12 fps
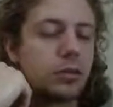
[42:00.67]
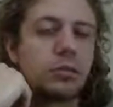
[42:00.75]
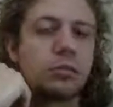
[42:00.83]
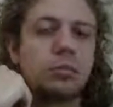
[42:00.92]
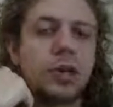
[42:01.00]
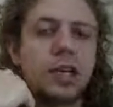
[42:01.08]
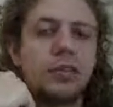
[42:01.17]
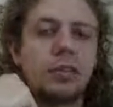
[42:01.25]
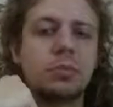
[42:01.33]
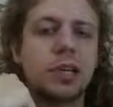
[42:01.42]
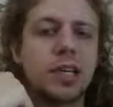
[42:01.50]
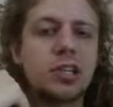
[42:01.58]
But if you
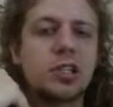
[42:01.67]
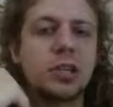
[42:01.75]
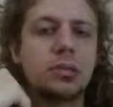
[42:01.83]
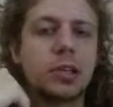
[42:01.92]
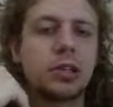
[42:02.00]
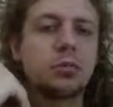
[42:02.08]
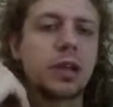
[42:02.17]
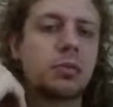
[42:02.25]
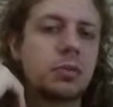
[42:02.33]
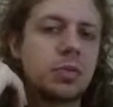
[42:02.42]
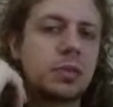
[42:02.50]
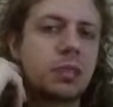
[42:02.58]
play knight g3, they'll
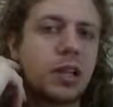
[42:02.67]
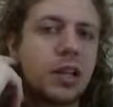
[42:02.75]
probably play